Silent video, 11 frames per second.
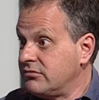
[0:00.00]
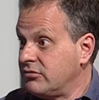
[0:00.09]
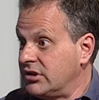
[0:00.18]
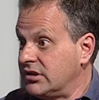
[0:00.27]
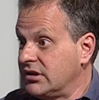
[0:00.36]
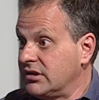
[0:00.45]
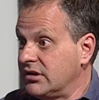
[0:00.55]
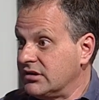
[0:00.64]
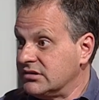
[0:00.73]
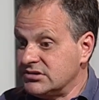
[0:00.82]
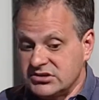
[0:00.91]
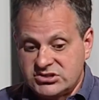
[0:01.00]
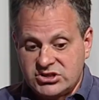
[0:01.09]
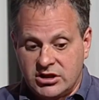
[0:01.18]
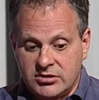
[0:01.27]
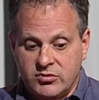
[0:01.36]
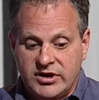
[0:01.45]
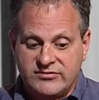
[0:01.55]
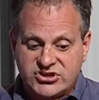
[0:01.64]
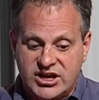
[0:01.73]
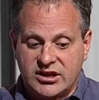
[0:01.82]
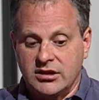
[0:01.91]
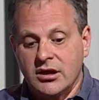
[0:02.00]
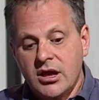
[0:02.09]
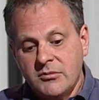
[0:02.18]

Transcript: really a solid way of checking.